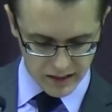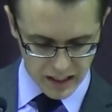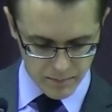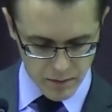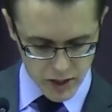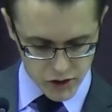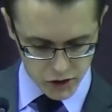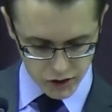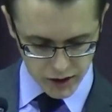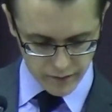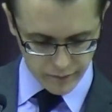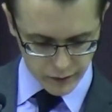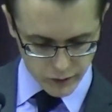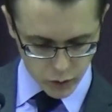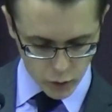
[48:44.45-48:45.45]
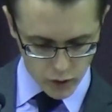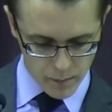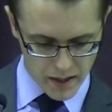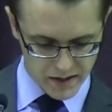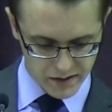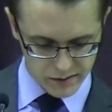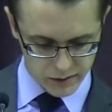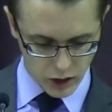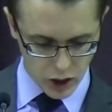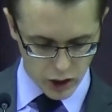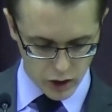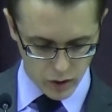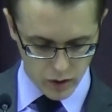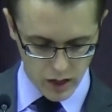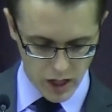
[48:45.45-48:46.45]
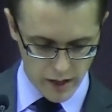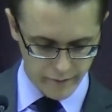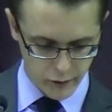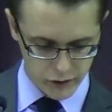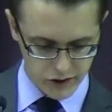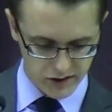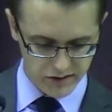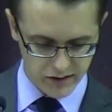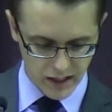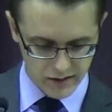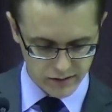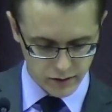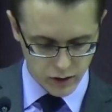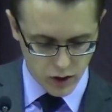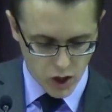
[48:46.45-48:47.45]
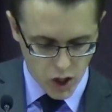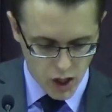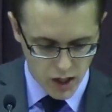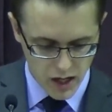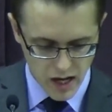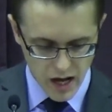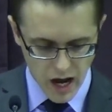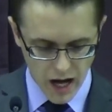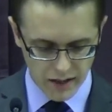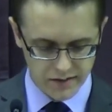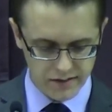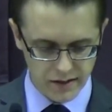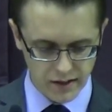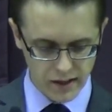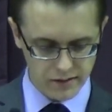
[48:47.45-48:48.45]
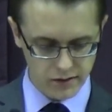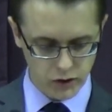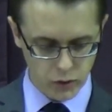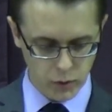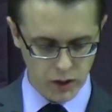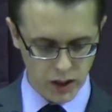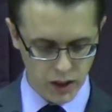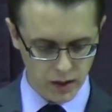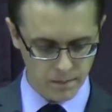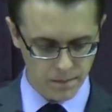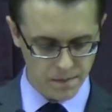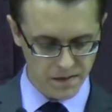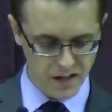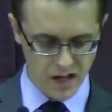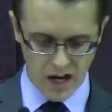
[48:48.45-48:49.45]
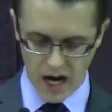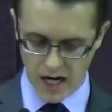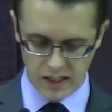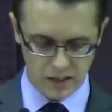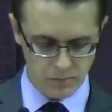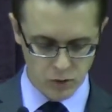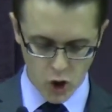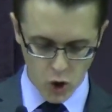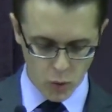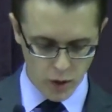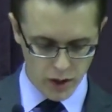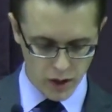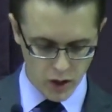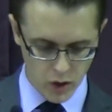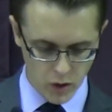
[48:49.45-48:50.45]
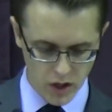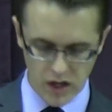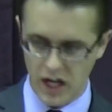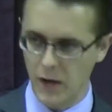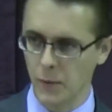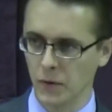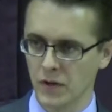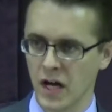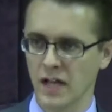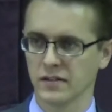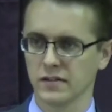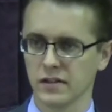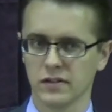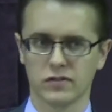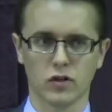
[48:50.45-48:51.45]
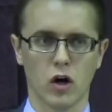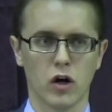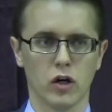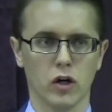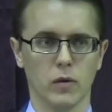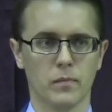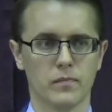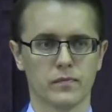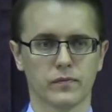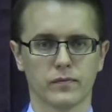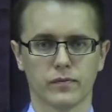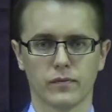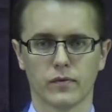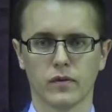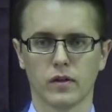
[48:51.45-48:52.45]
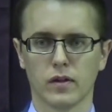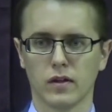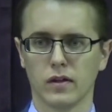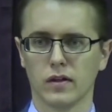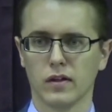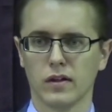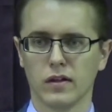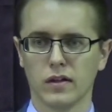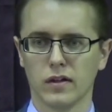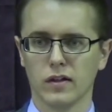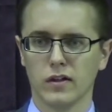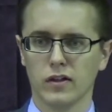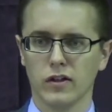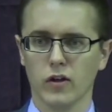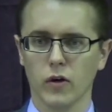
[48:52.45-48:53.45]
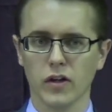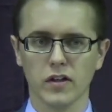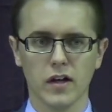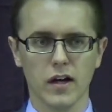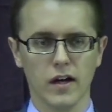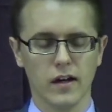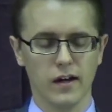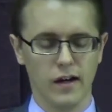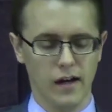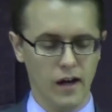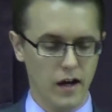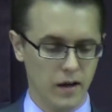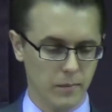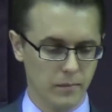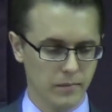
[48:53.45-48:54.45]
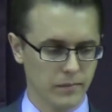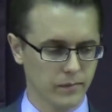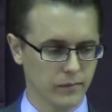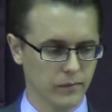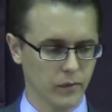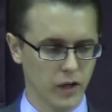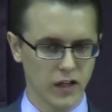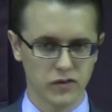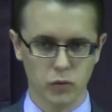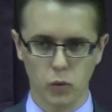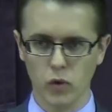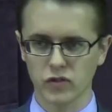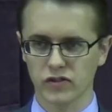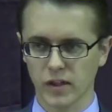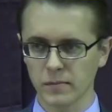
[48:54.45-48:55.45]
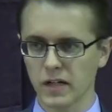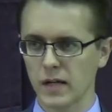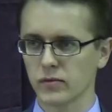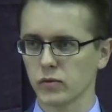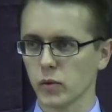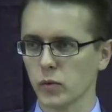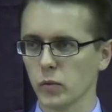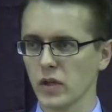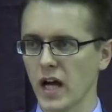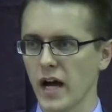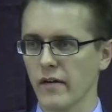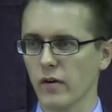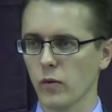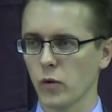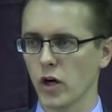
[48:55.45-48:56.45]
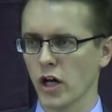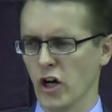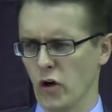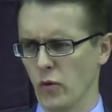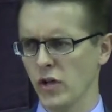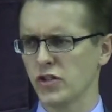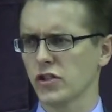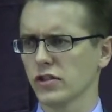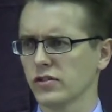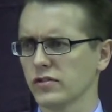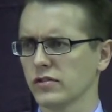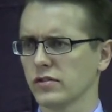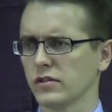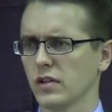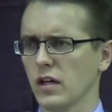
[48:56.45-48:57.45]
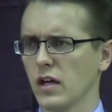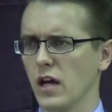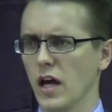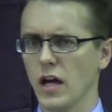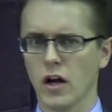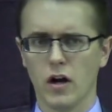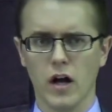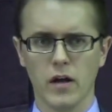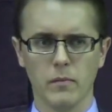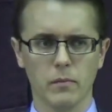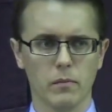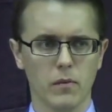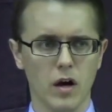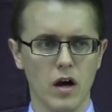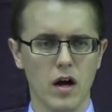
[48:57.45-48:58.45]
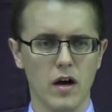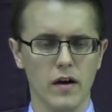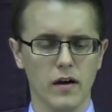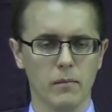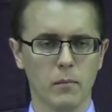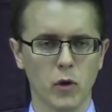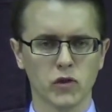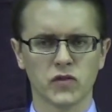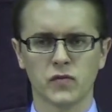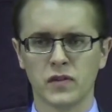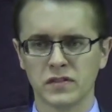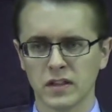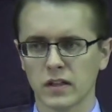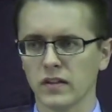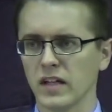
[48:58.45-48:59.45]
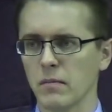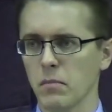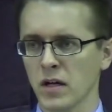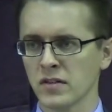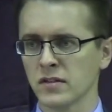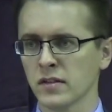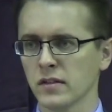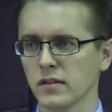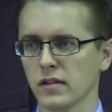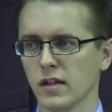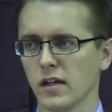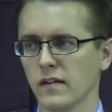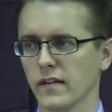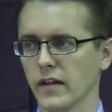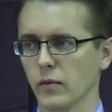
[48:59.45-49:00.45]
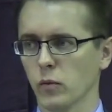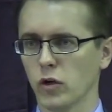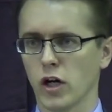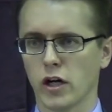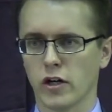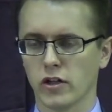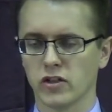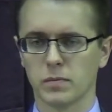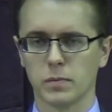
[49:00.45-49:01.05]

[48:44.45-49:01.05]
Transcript: same measure give her torment and sorrow. For she says in her heart, I sit as a queen and am no widow and will not see sorrow. You know, it, um, it's w sometimes when we have we're at our richest and our, and uh, most physically abundant that we're at our